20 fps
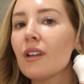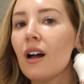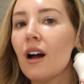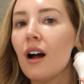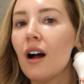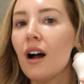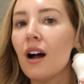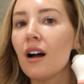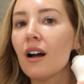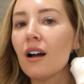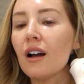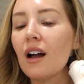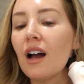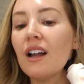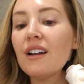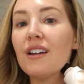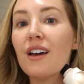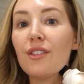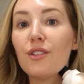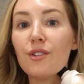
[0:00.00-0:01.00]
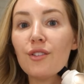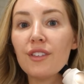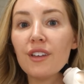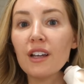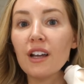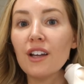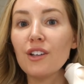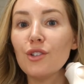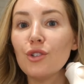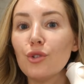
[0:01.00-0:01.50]
Uh, another
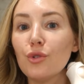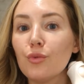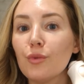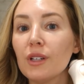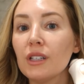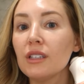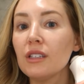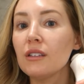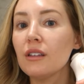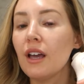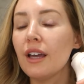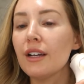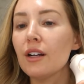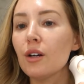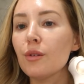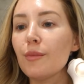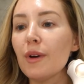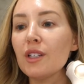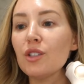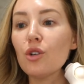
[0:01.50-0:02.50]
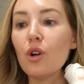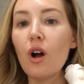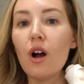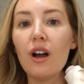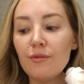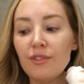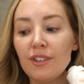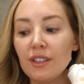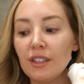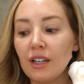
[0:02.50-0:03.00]
thing I do really like on my jaw,
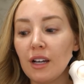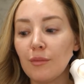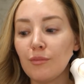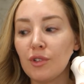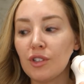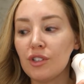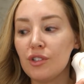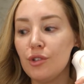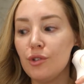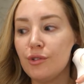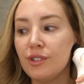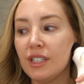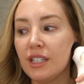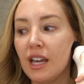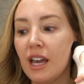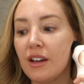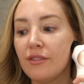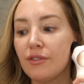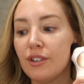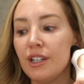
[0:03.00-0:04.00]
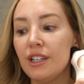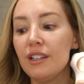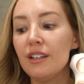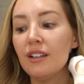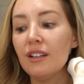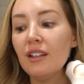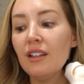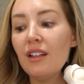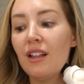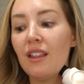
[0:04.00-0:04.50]
I feel like I'm just using
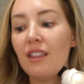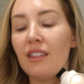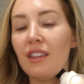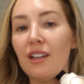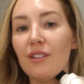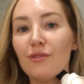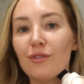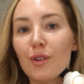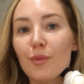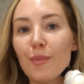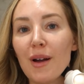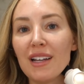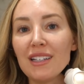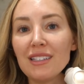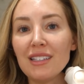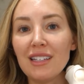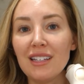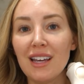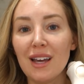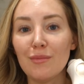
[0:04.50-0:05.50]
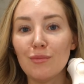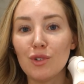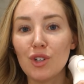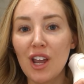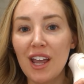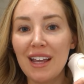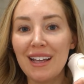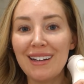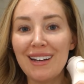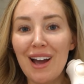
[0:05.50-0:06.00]
everything for my T M
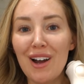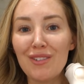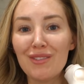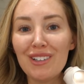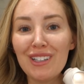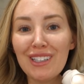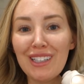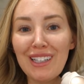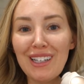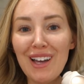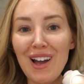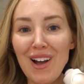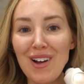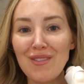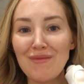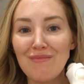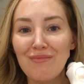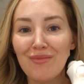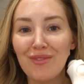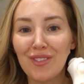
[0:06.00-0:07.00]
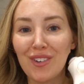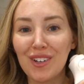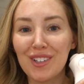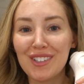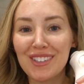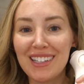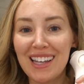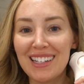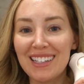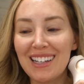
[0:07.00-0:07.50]
J and not really um, for
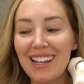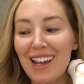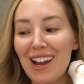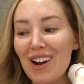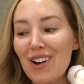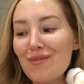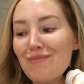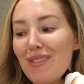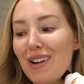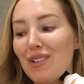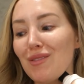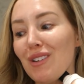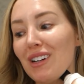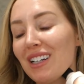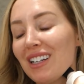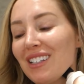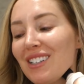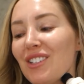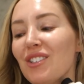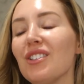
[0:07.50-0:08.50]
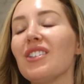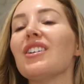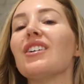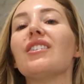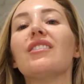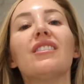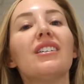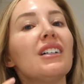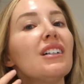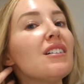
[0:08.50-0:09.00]
skincare, but what can you
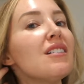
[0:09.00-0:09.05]
do?